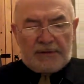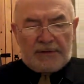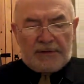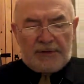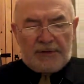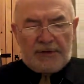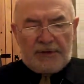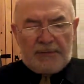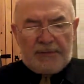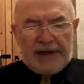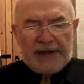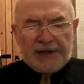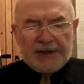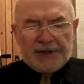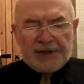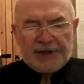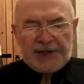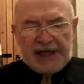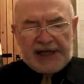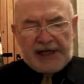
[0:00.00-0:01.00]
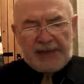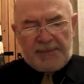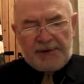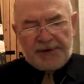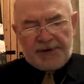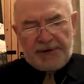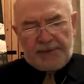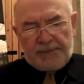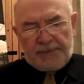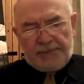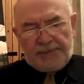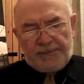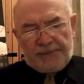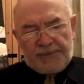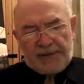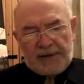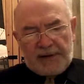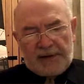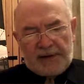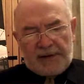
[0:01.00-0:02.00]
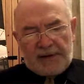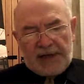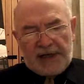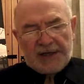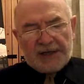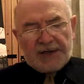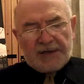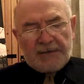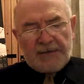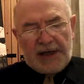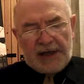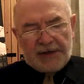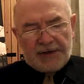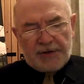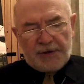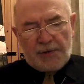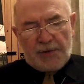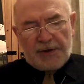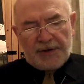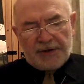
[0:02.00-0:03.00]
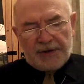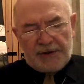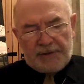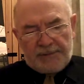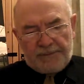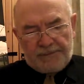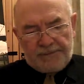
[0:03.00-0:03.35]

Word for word: Do you mean Sticky Bishop? Yes, that's the one, sir.